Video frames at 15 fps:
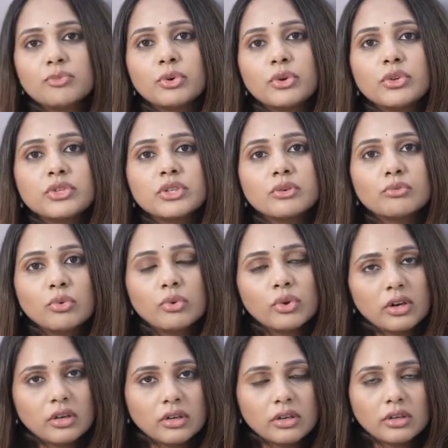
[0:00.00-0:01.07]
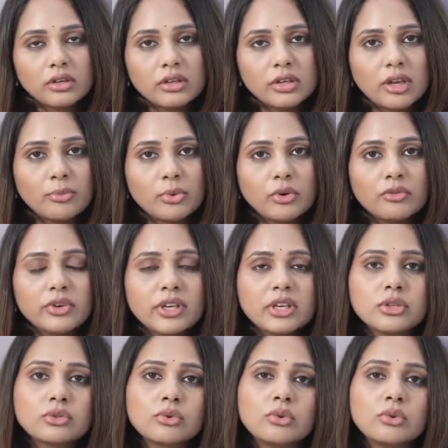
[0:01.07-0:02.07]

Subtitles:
of producing more number of eggs.